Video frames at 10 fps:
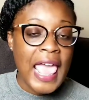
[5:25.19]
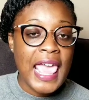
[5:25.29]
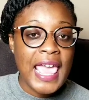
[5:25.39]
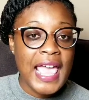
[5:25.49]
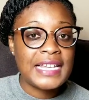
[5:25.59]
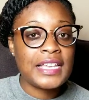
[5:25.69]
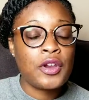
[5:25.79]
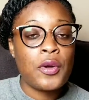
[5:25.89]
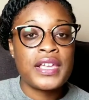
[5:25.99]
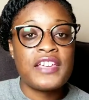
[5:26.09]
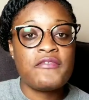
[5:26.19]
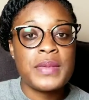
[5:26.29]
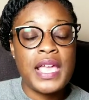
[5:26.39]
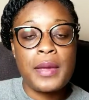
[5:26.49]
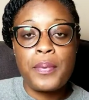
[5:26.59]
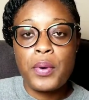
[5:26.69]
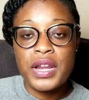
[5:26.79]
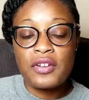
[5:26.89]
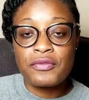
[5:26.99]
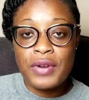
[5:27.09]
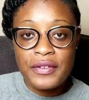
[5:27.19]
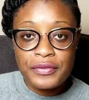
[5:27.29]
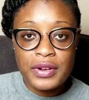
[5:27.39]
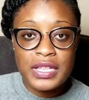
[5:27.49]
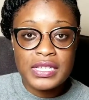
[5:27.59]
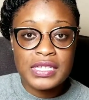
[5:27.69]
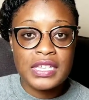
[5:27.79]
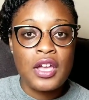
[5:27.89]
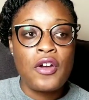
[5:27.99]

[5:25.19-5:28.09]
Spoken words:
and it'll give me a point of reference